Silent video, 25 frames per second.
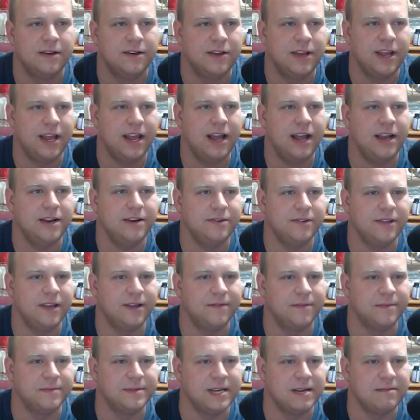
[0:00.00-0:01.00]
Yeah, I do
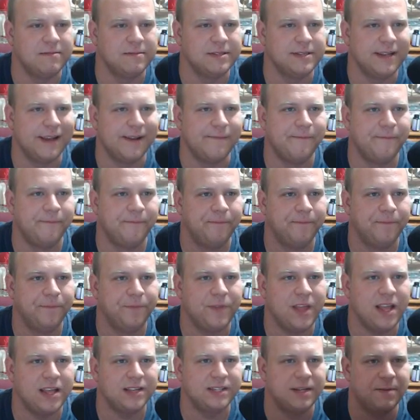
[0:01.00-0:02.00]
that from time to time.
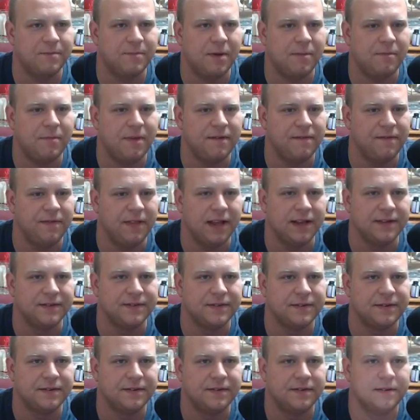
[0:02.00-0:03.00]
I zip up my
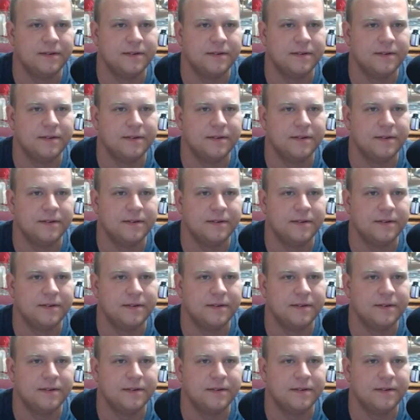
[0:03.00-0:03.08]
flies.